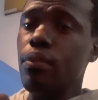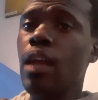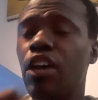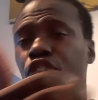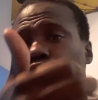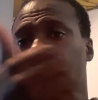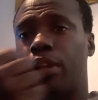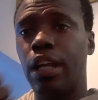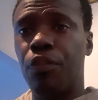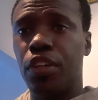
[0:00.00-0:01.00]
I started
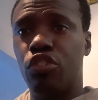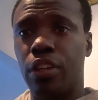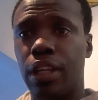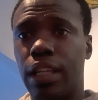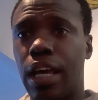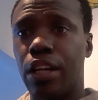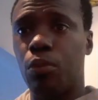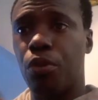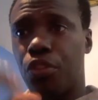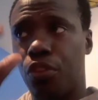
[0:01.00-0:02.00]
pulling out the agility ladder
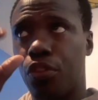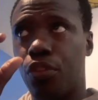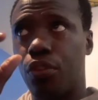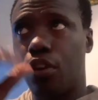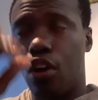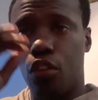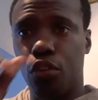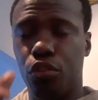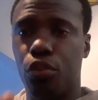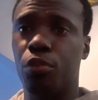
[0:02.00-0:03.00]
with all
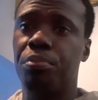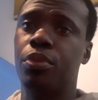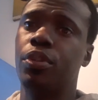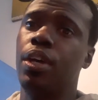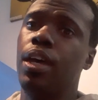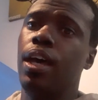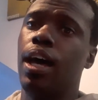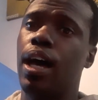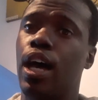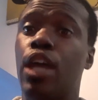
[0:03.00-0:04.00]
those groups
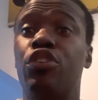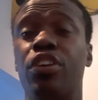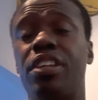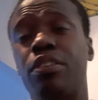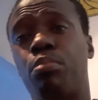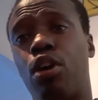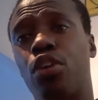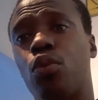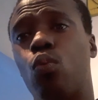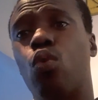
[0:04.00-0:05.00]
just as part of
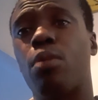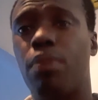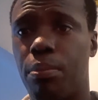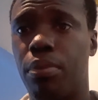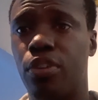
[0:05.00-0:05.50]
the warm-up.